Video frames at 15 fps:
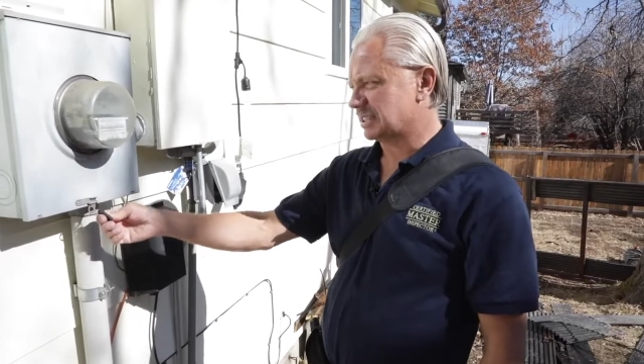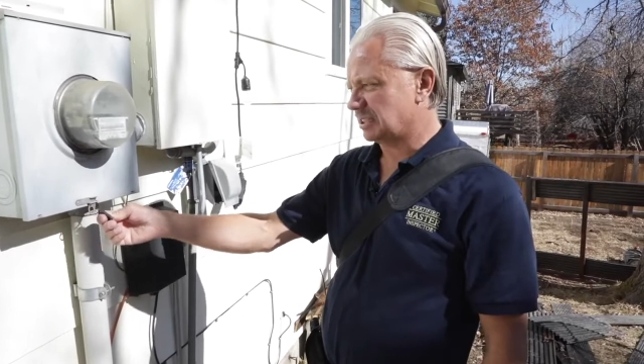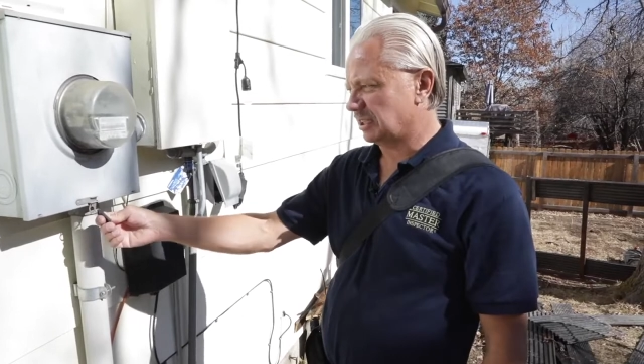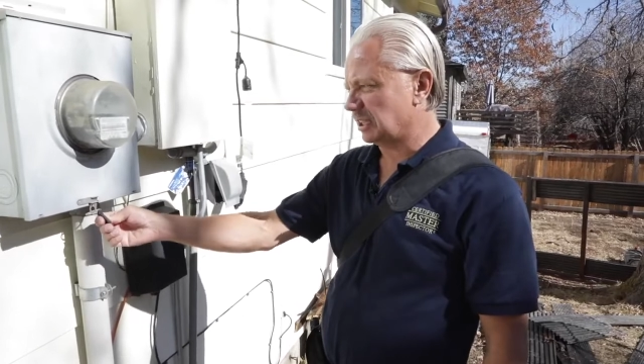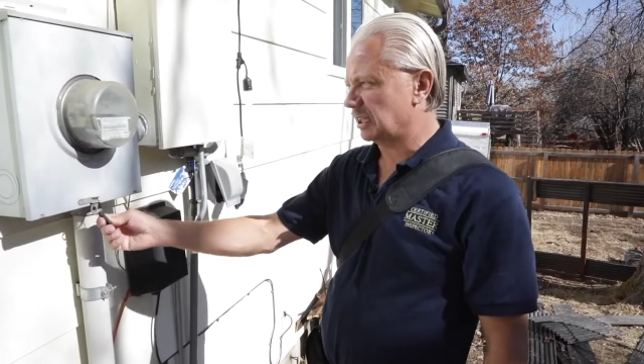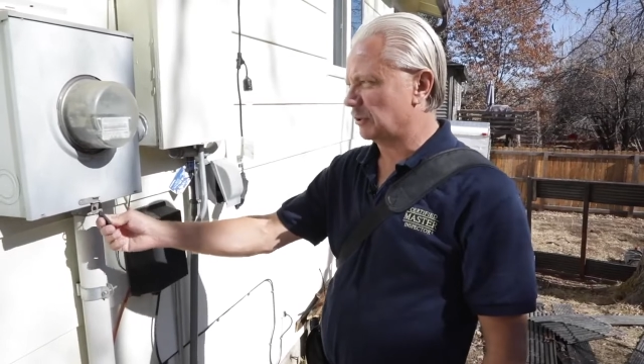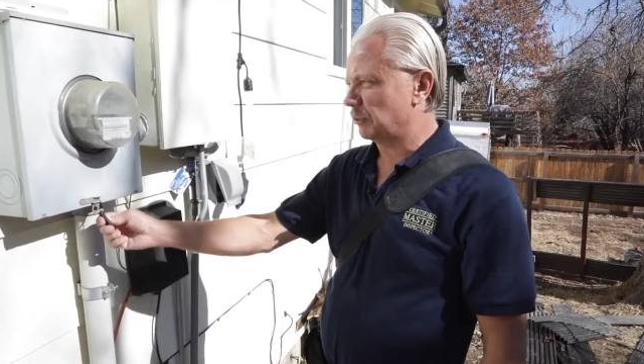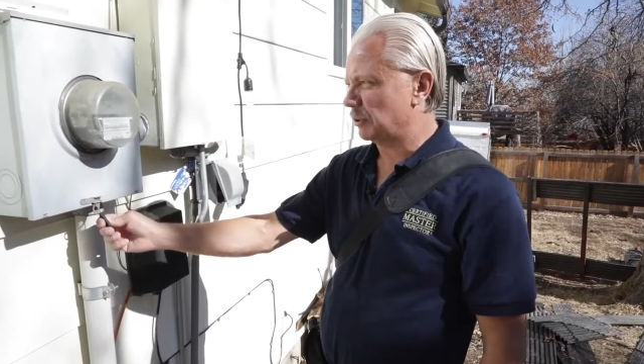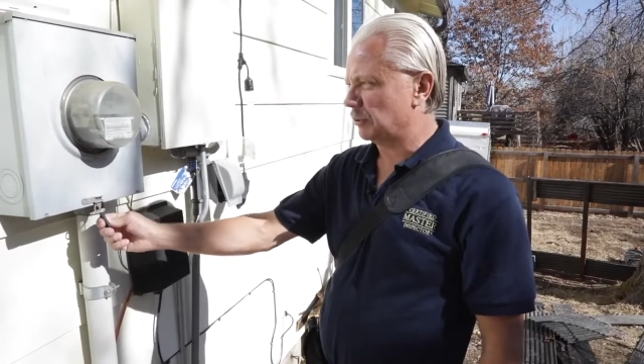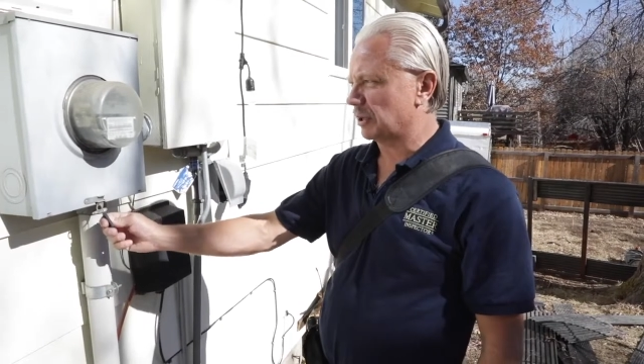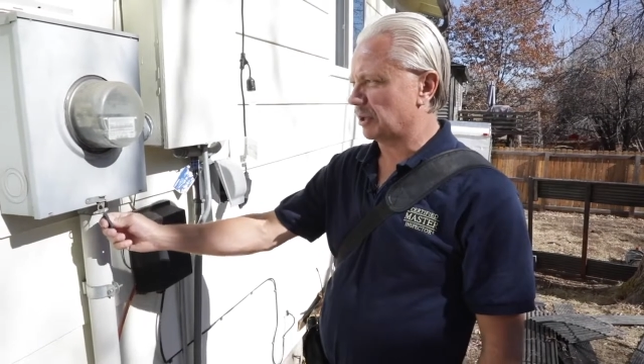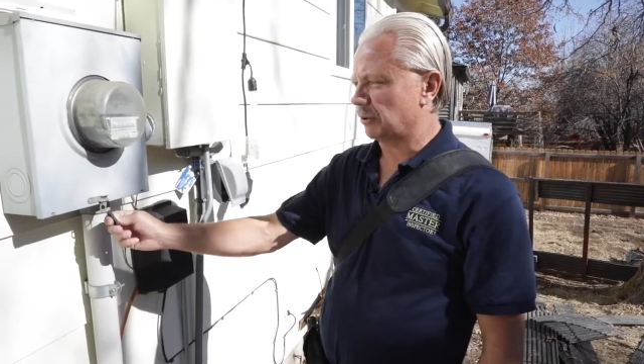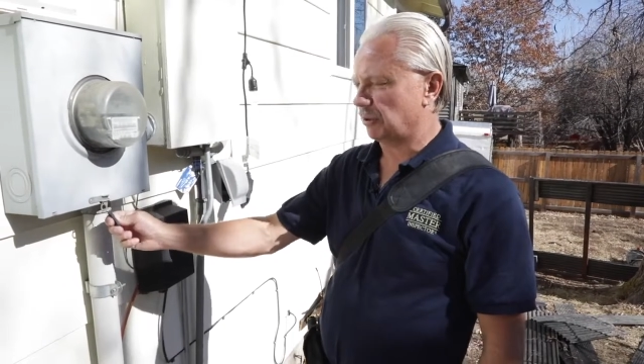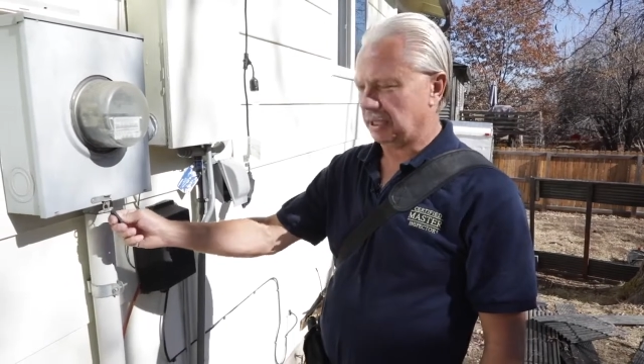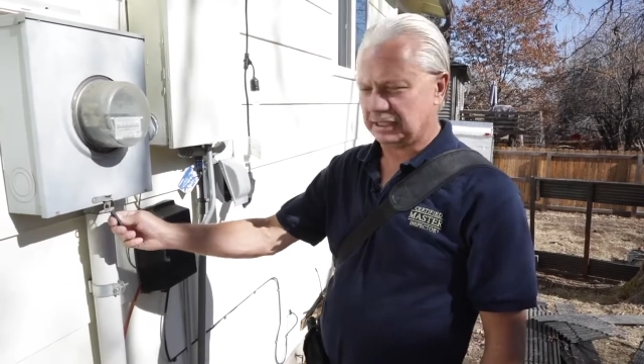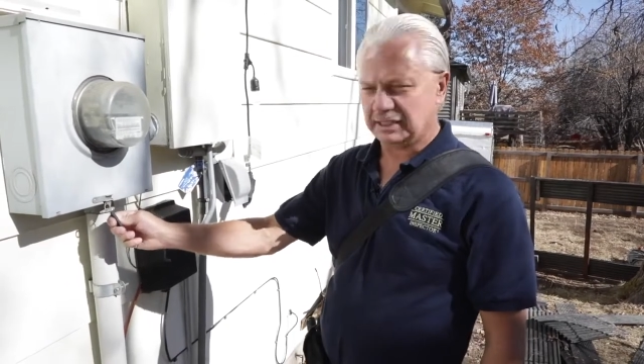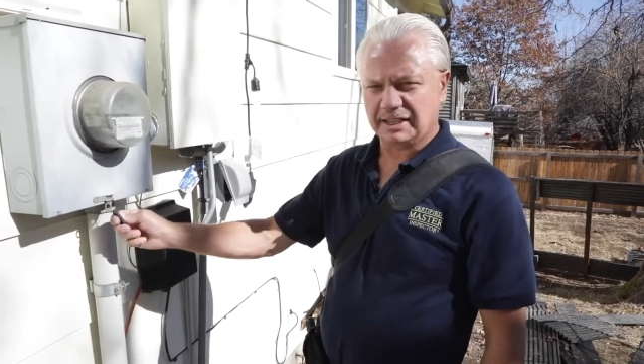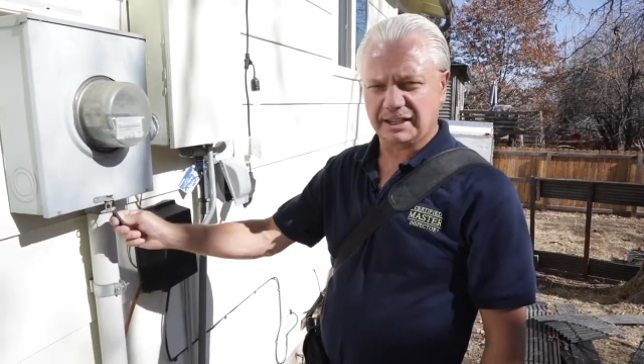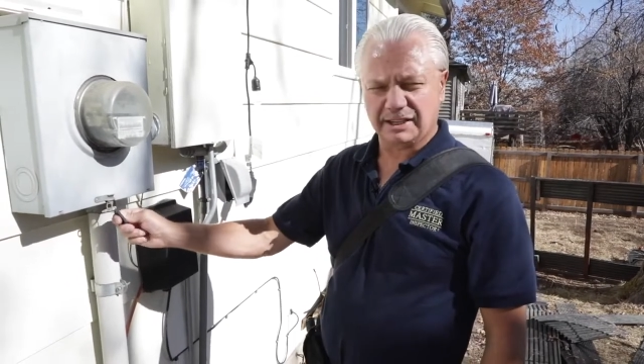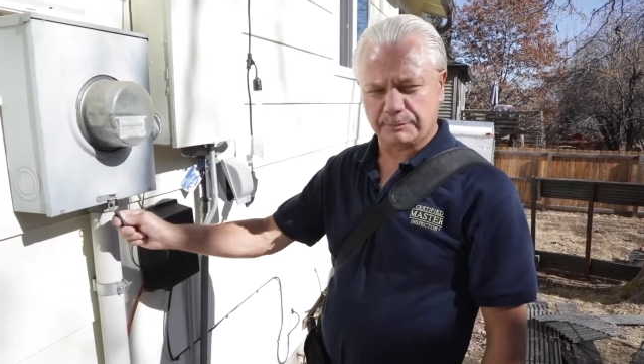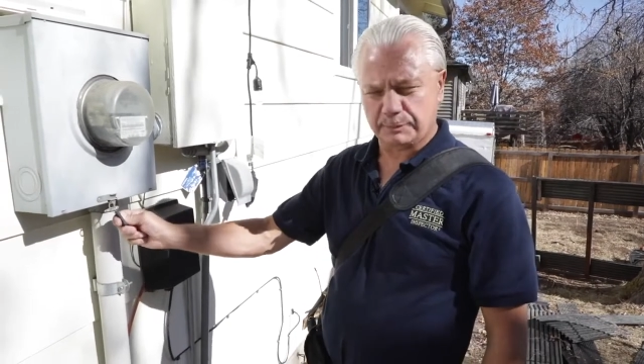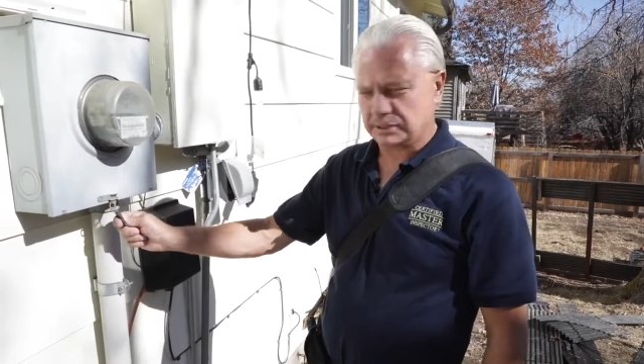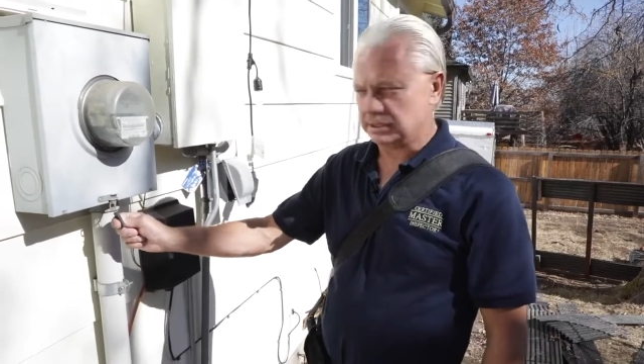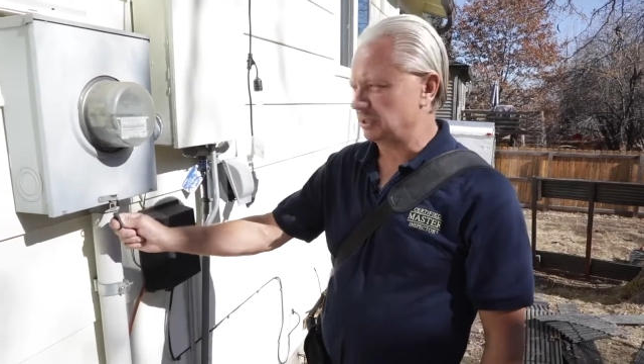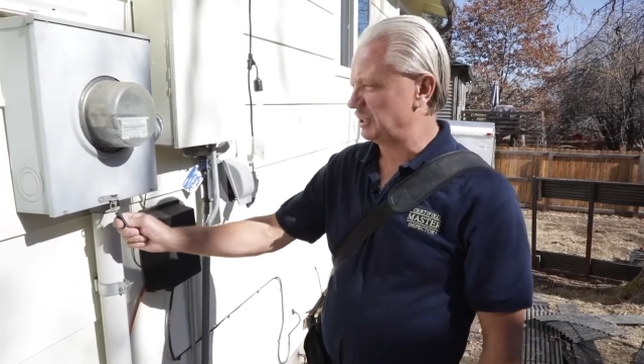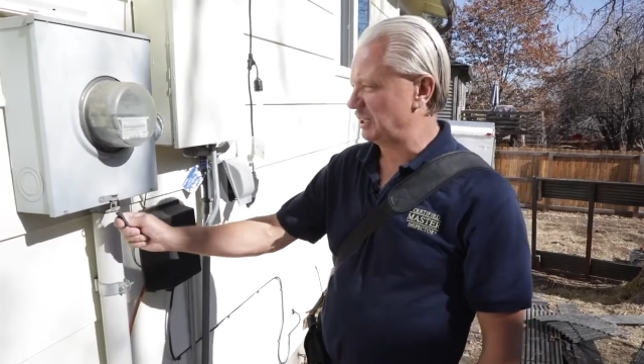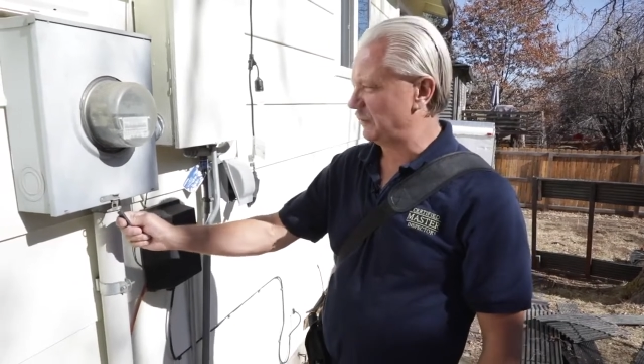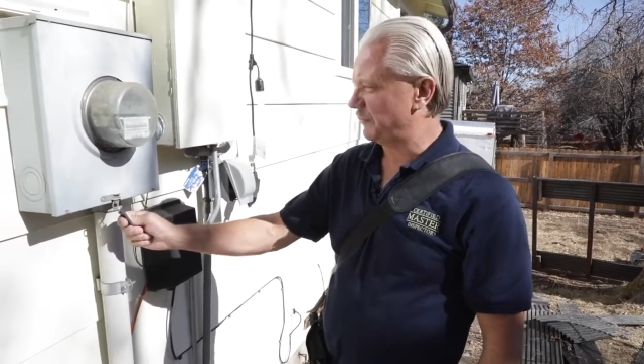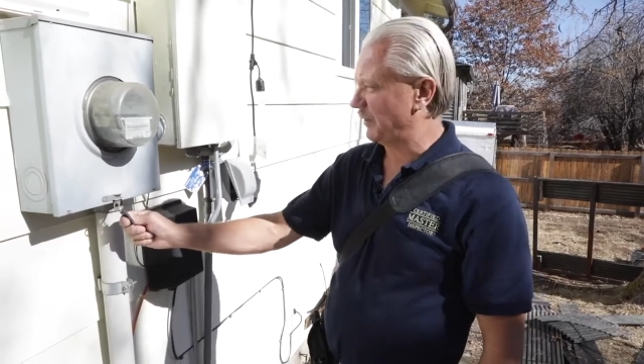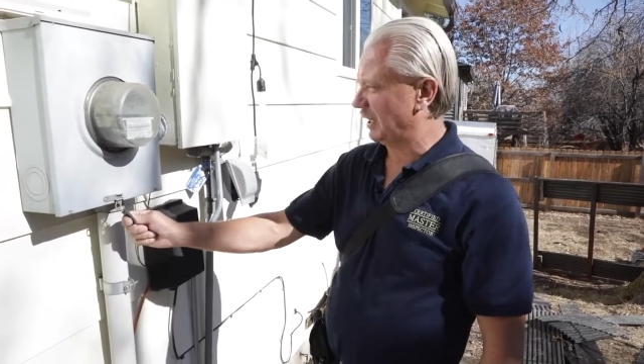cut, we want to write that up as a
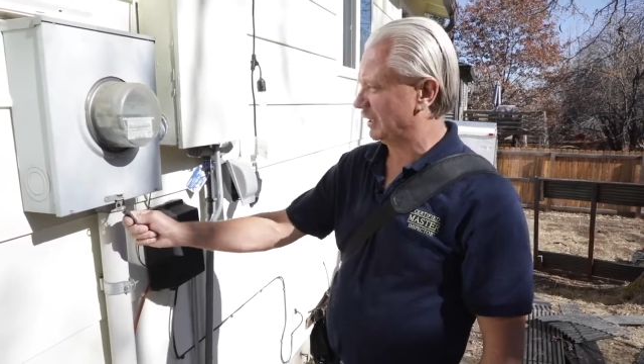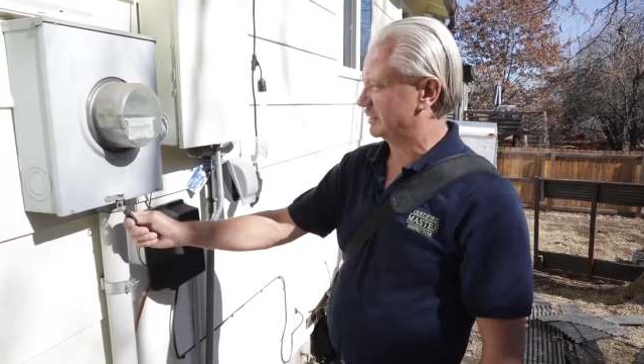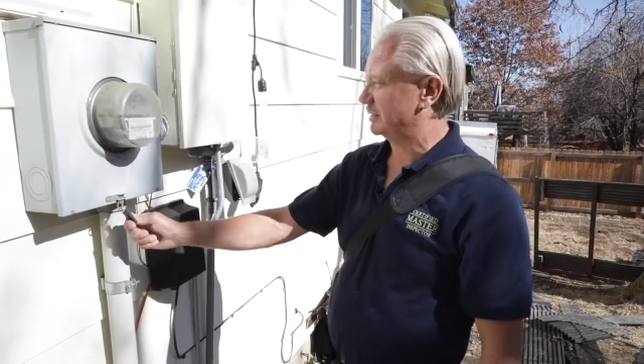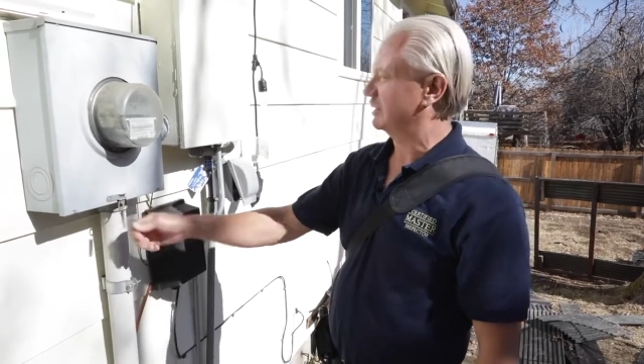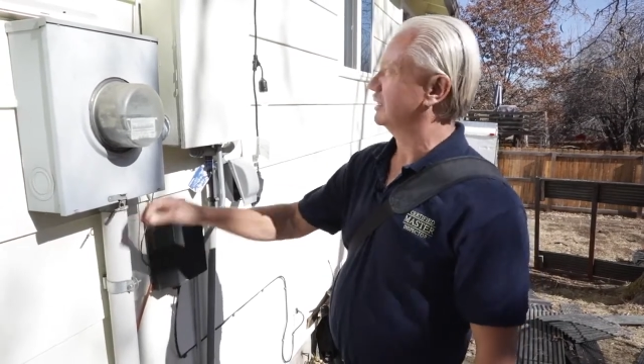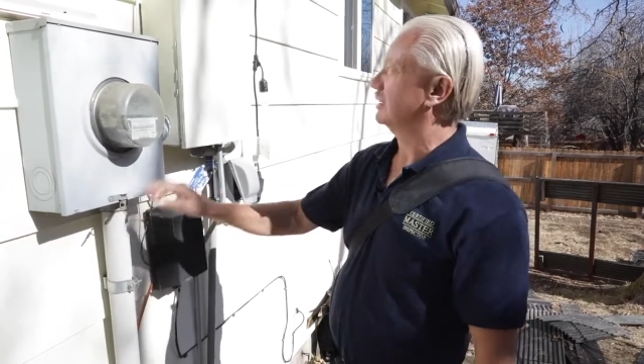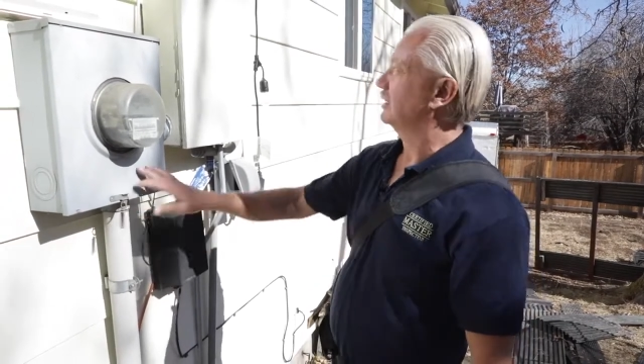defect.